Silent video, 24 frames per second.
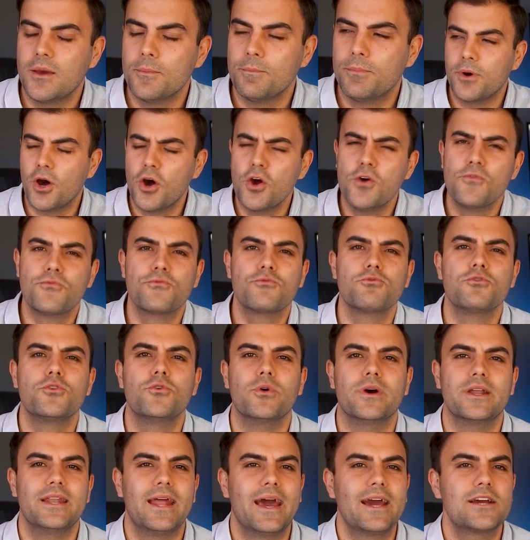But
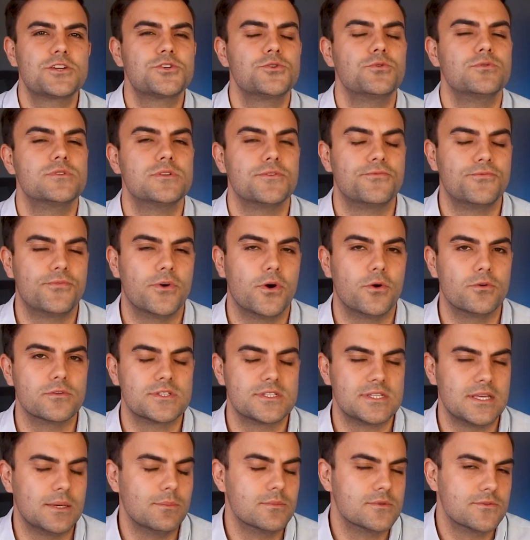overall, an actual default
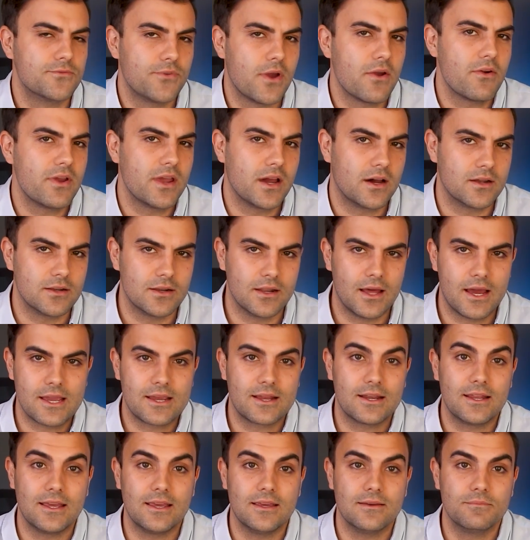seems very
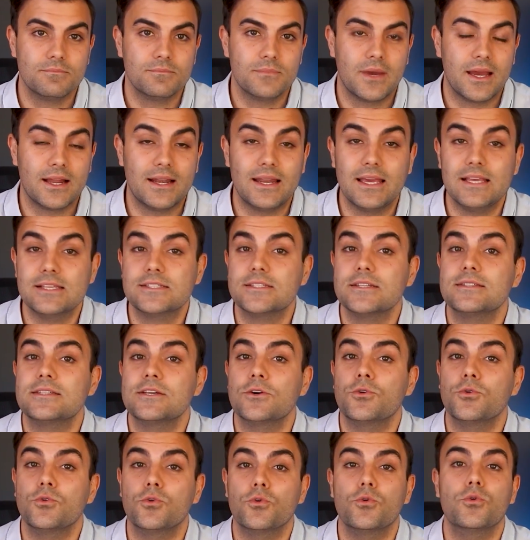unlikely, at least
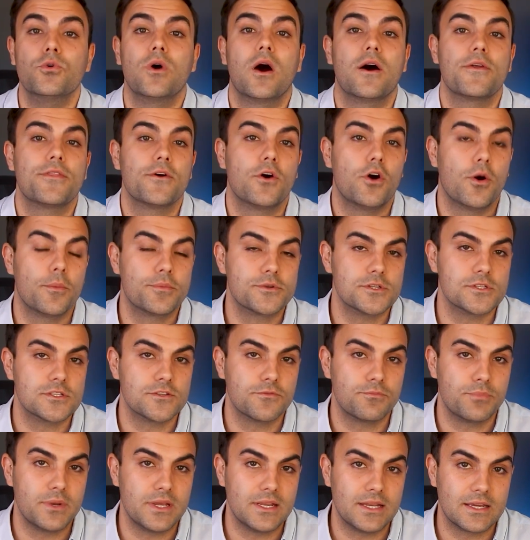until all other options
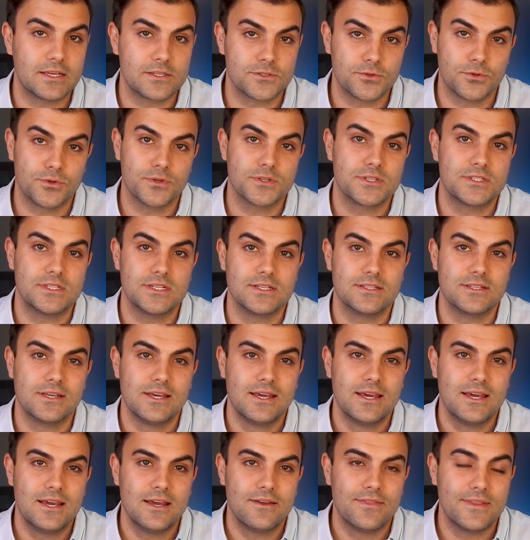have been exhausted.
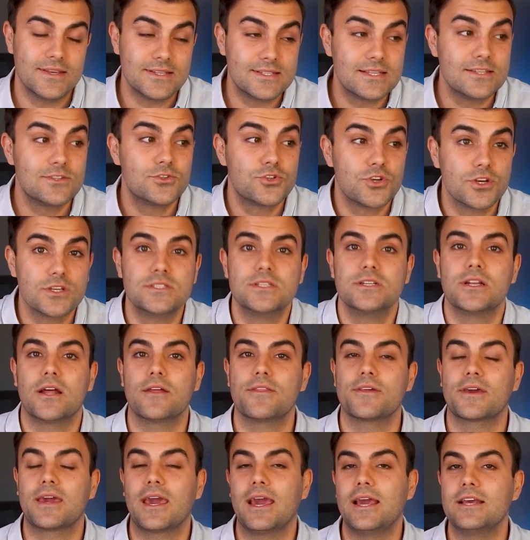This is just
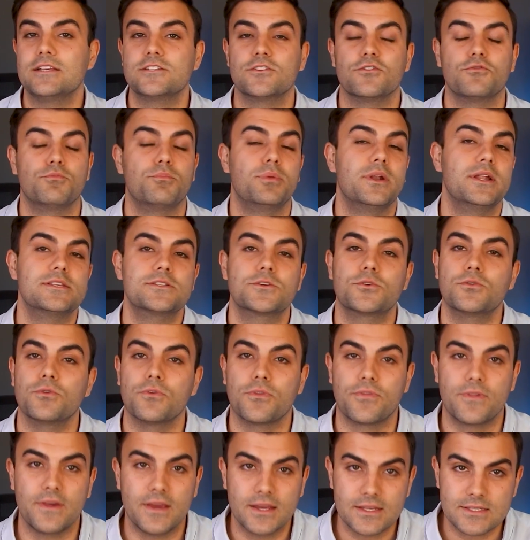another case of political
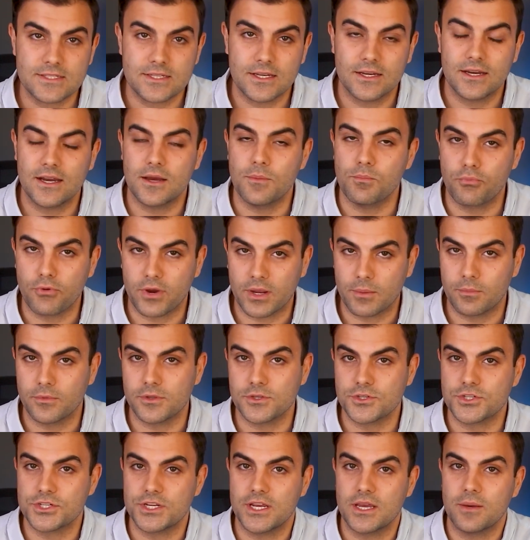theatre and
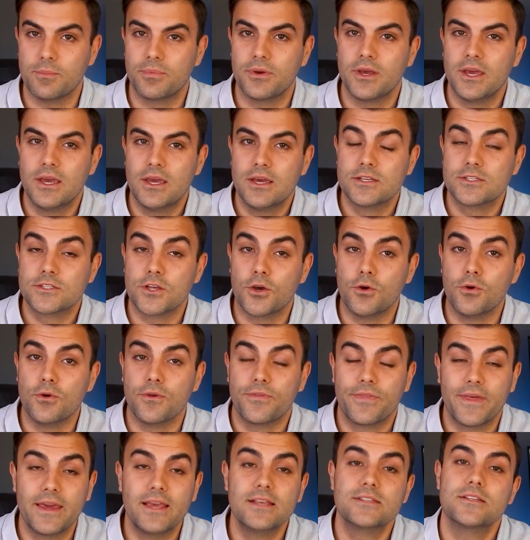brinkmanship. So
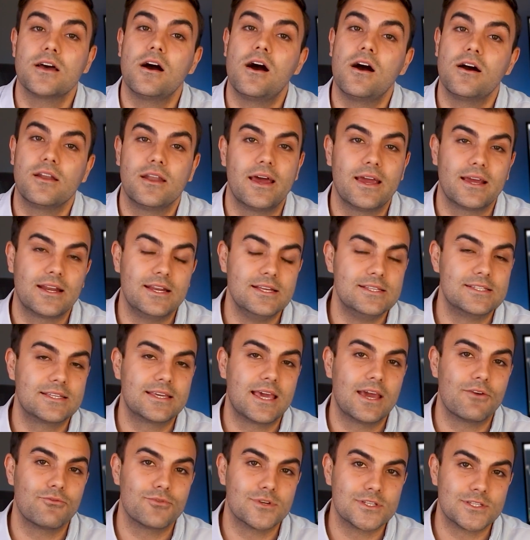things are likely to
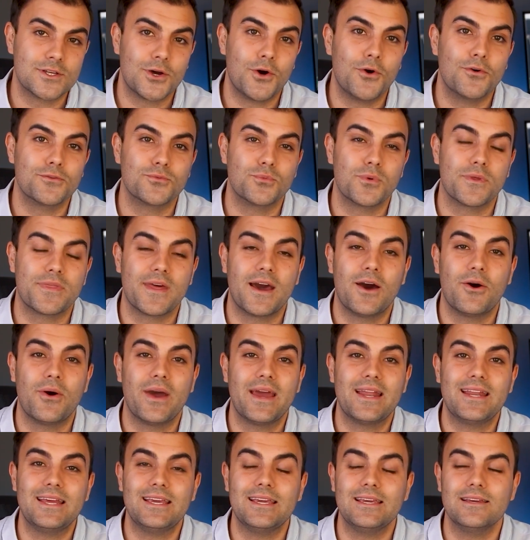get resolved without
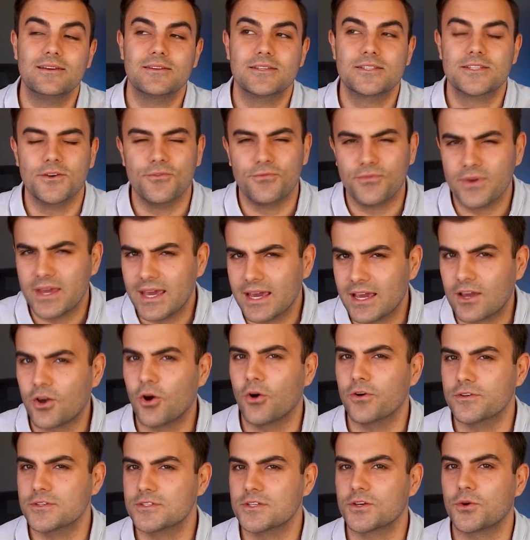any severe
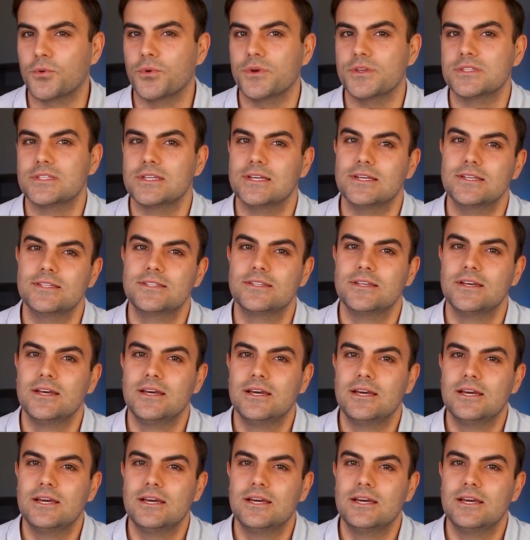consequences.